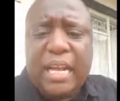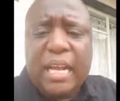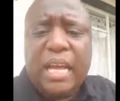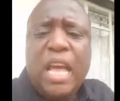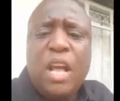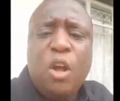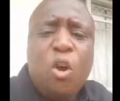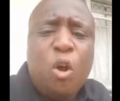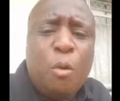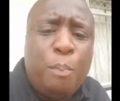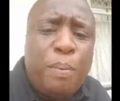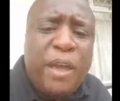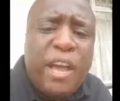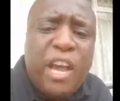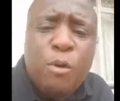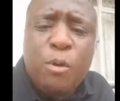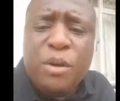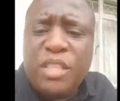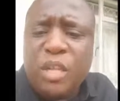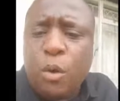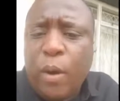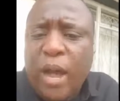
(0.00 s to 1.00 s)
Compare when
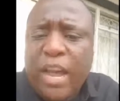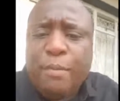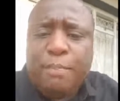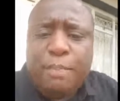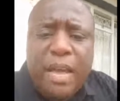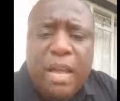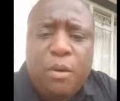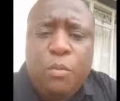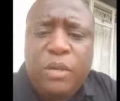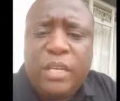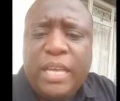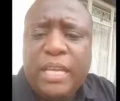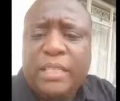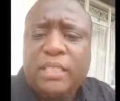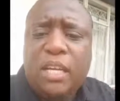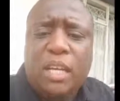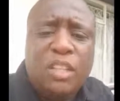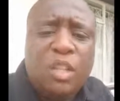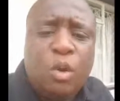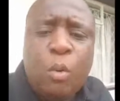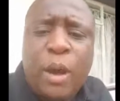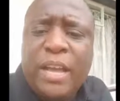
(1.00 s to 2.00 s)
we kicked out the
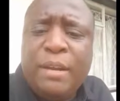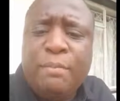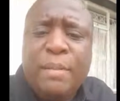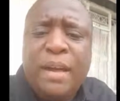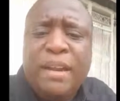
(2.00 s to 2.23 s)
white man,